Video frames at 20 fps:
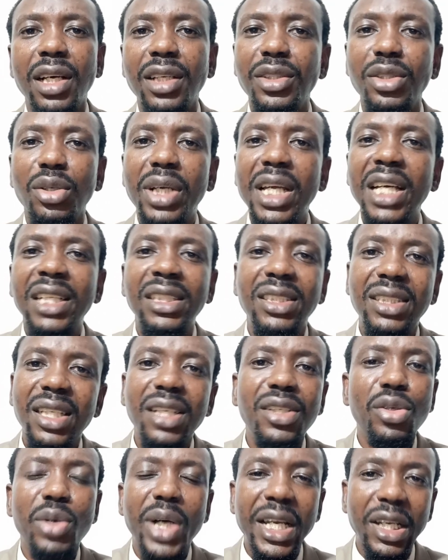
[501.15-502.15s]
You can say
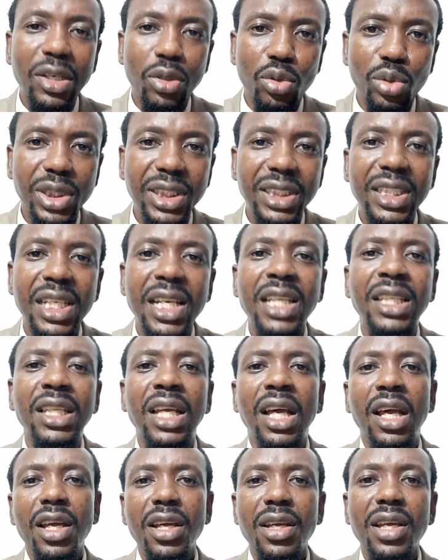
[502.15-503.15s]
you are a
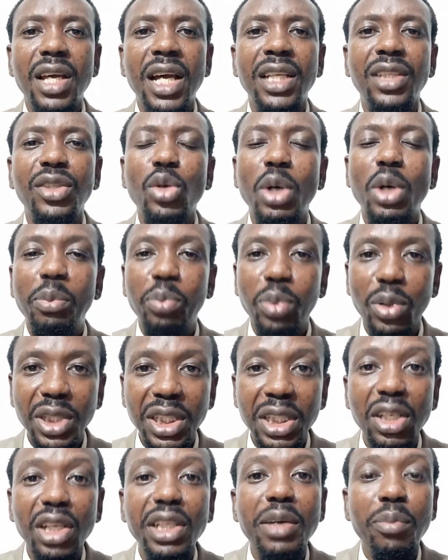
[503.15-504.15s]
Christian and you are
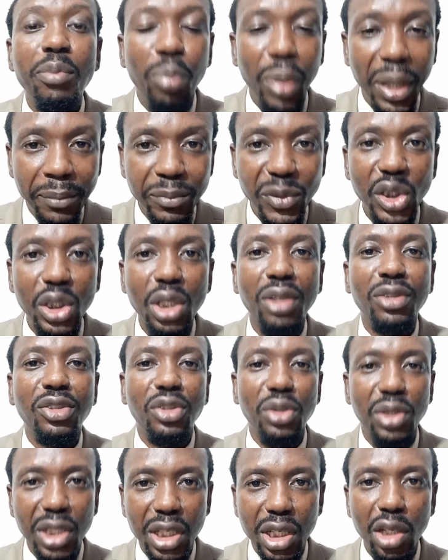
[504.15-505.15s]
putting on a bump shot
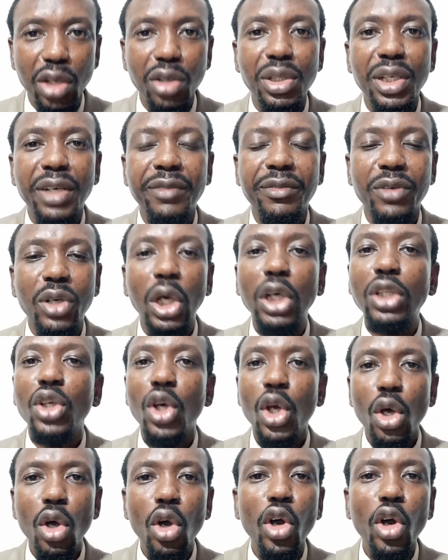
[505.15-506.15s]
to the glory of God,
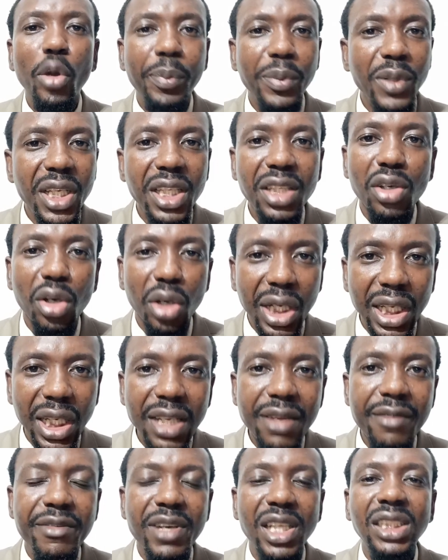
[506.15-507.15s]
opening your
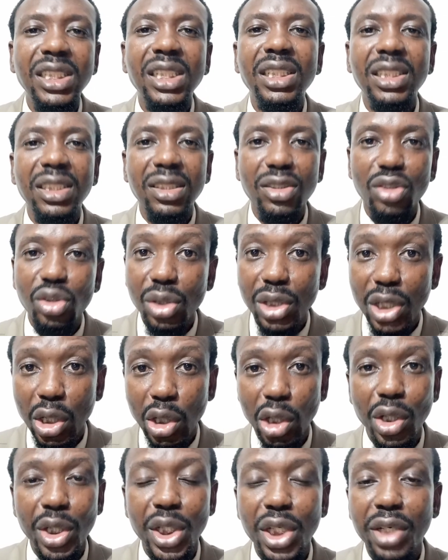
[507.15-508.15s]
cleavages to the
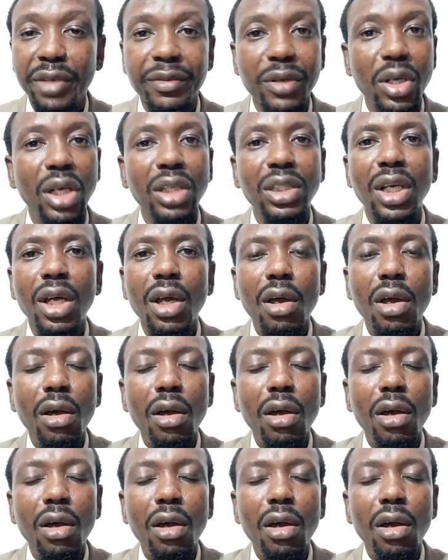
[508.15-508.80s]
glory of God,